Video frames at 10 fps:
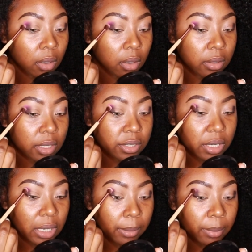this
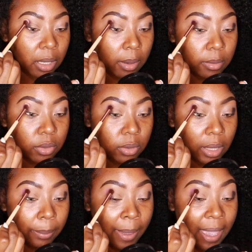shade. I'm gonna do
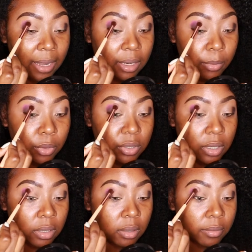like patting
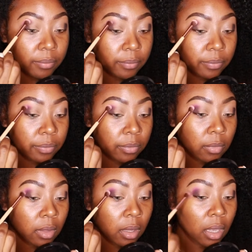motion
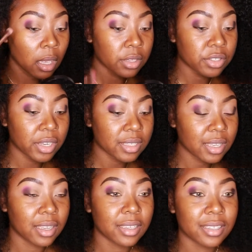just
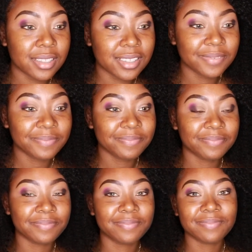cause
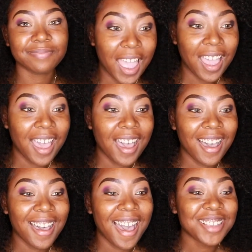
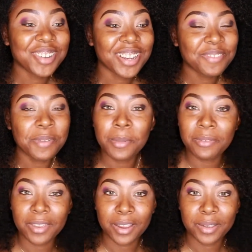I tried to film a
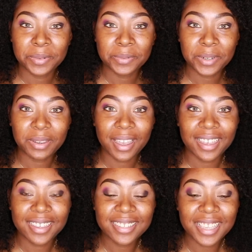video for you
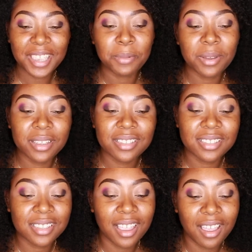guys. It
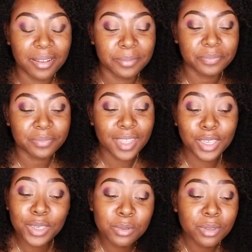was a
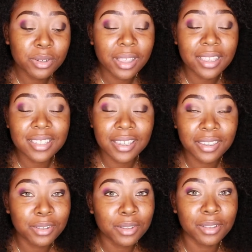cute little like
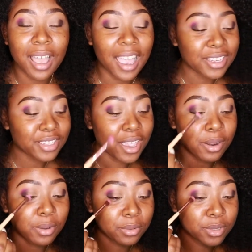teal
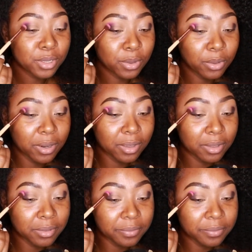eyeshadow tutorial,